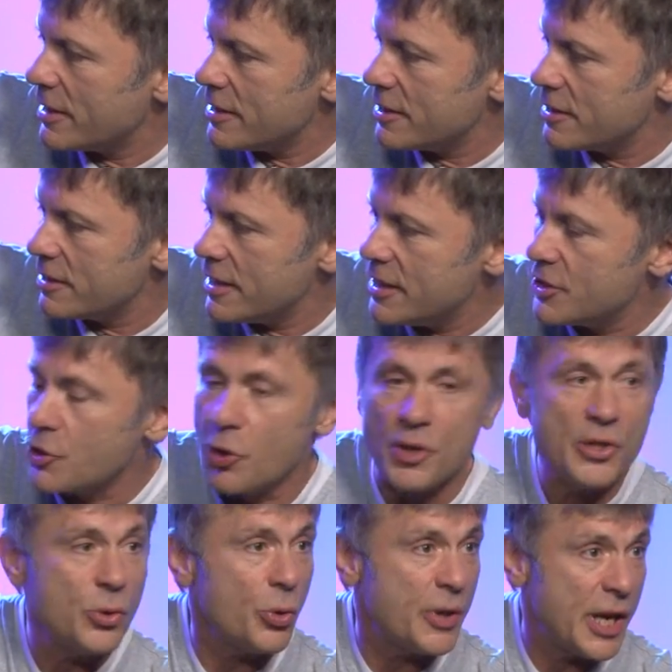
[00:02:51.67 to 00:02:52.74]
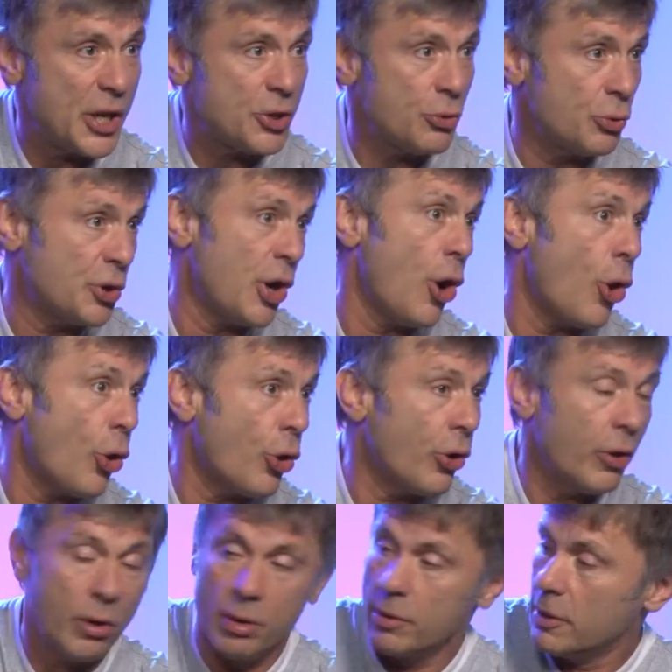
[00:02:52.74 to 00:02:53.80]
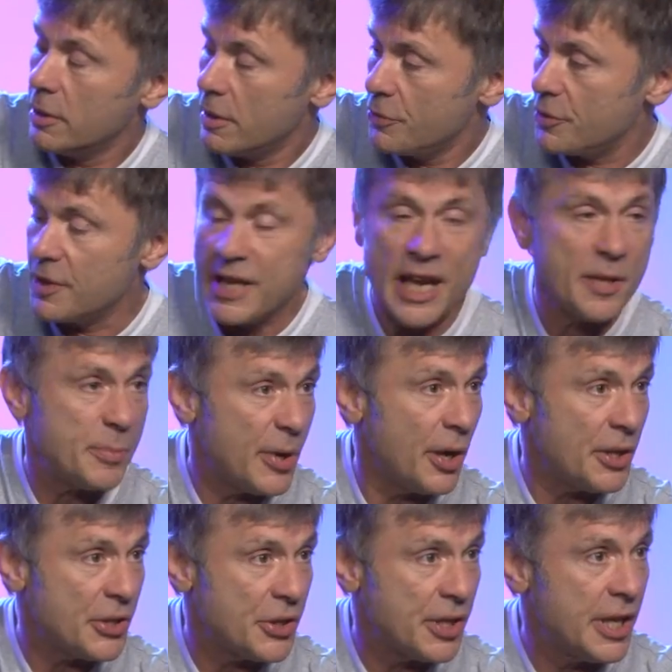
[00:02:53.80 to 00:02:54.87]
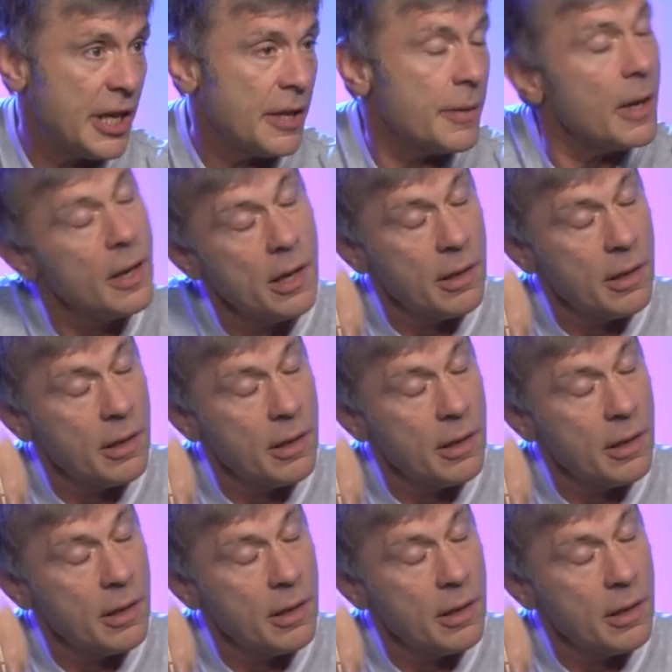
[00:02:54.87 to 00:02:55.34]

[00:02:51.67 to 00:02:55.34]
and he's got this orchestral gong that he has behind his kit,